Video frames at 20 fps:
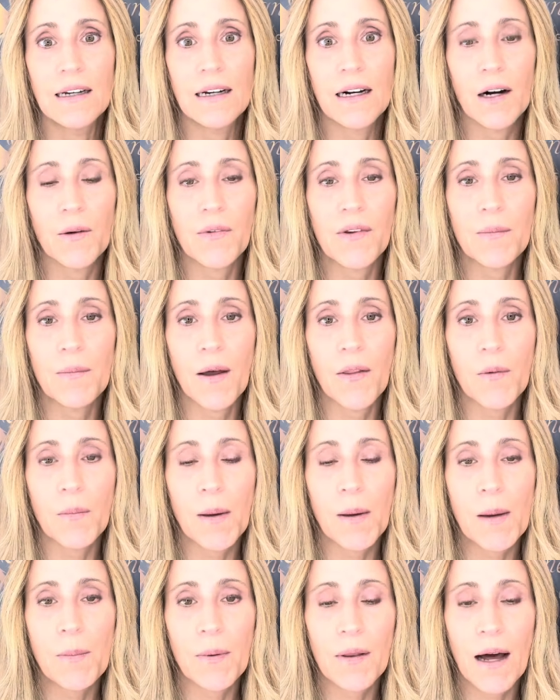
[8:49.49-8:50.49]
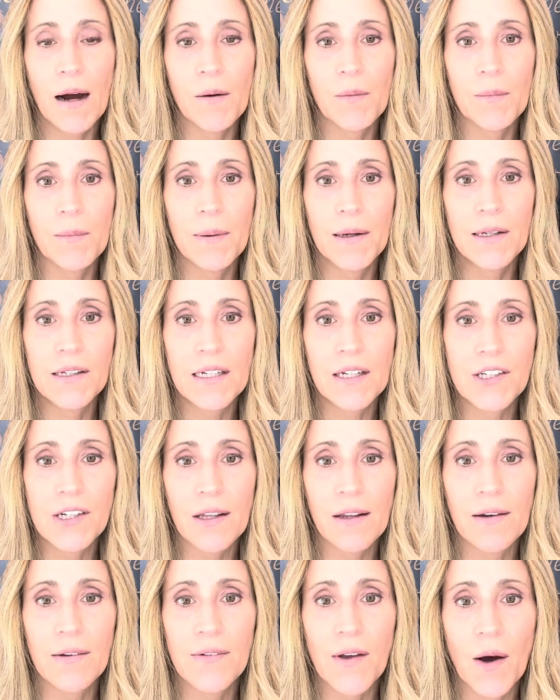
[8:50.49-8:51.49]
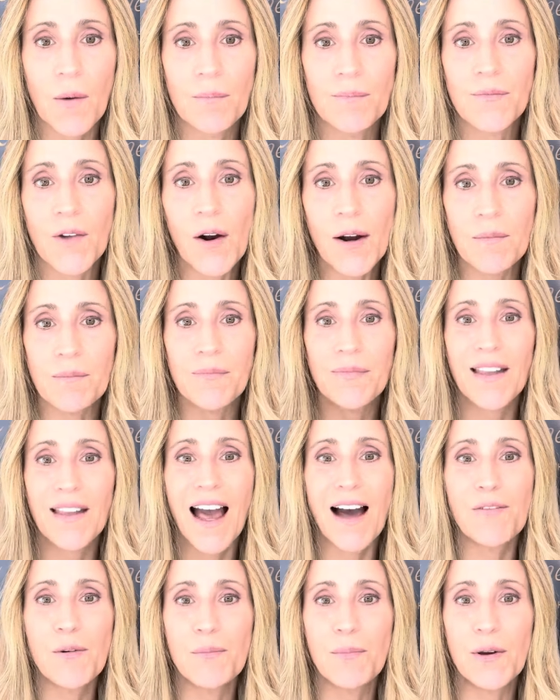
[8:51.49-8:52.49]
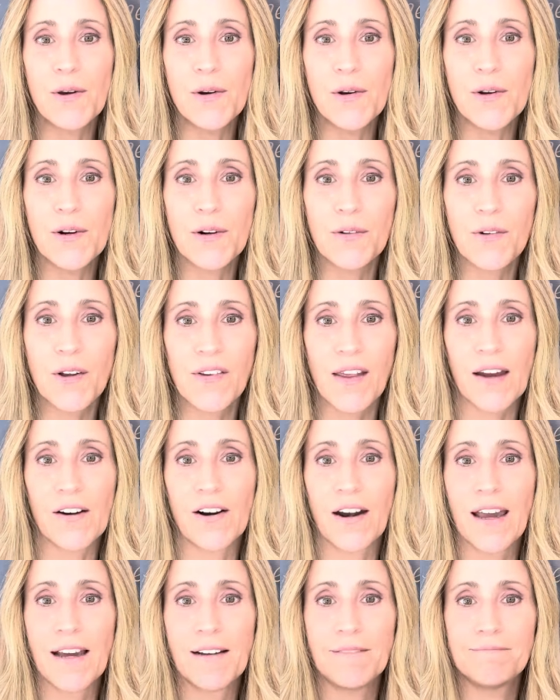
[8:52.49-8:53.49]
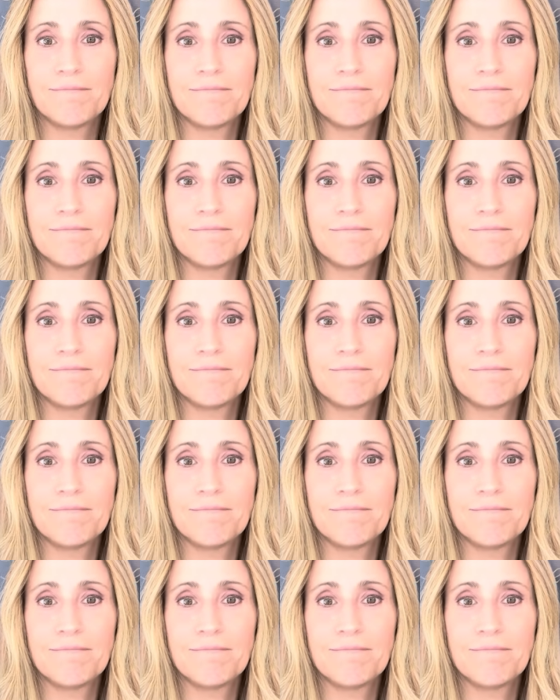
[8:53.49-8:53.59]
Help some other people out potentially. So, all right. Have a beautiful Saturday.